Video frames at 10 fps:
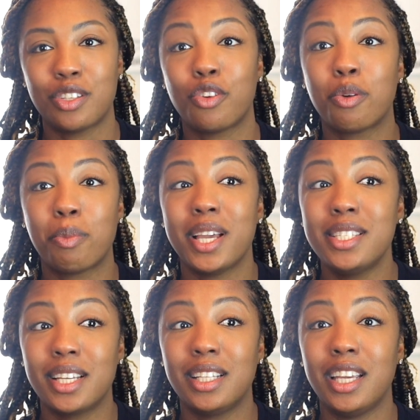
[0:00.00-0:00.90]
So you're
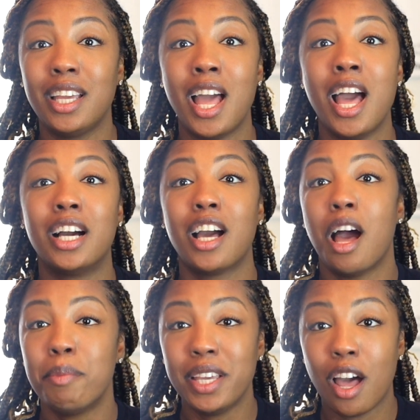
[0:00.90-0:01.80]
basically
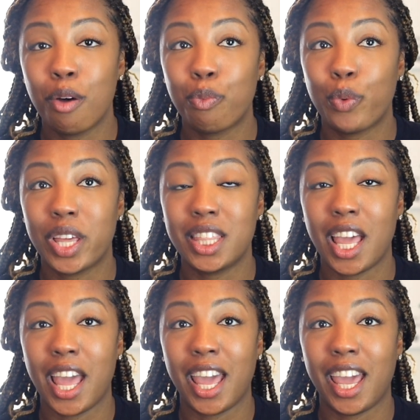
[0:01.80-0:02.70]
coming up with
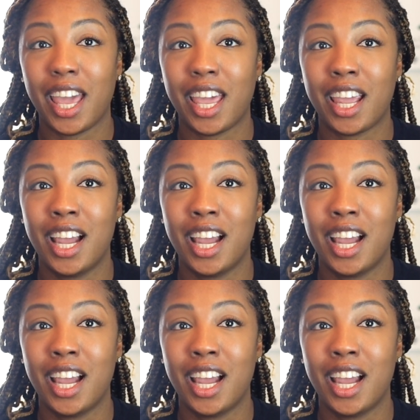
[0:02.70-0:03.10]
a